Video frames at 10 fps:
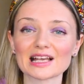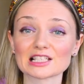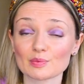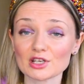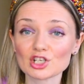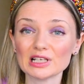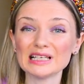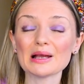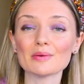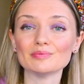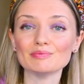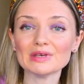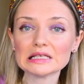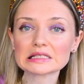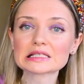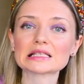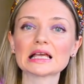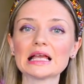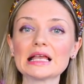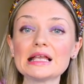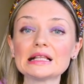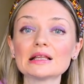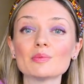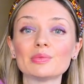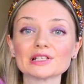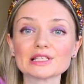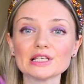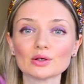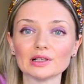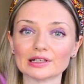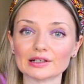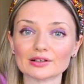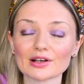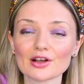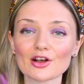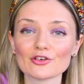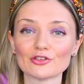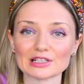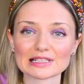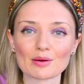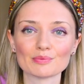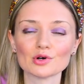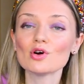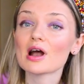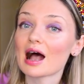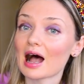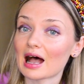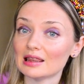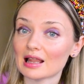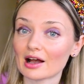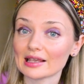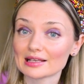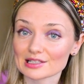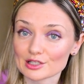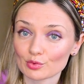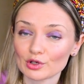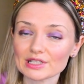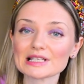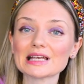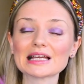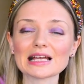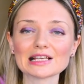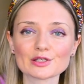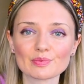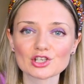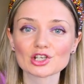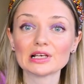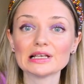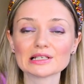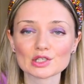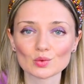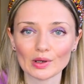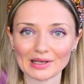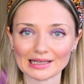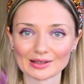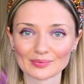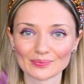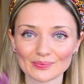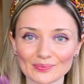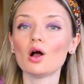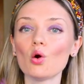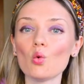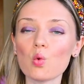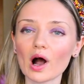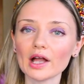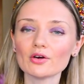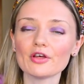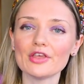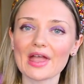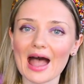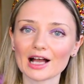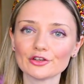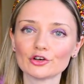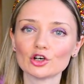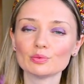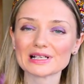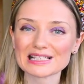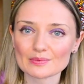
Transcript: Especially means in particular. For example, I like sport, especially swimming. While the adverb